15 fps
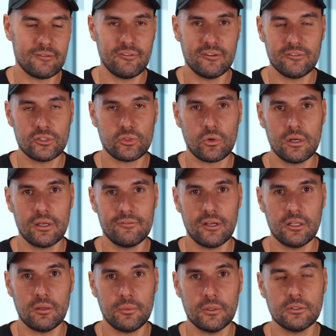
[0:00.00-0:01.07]
of inventory
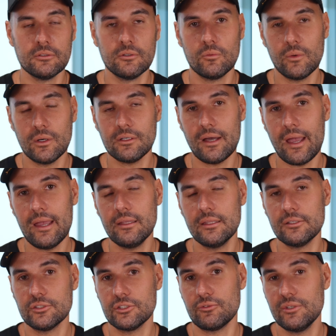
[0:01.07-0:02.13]
available, well,
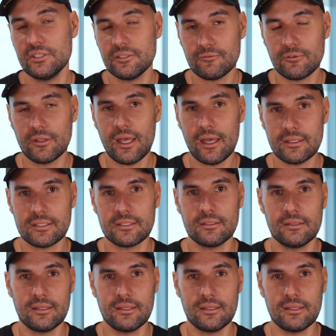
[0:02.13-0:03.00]
there's a reason for that.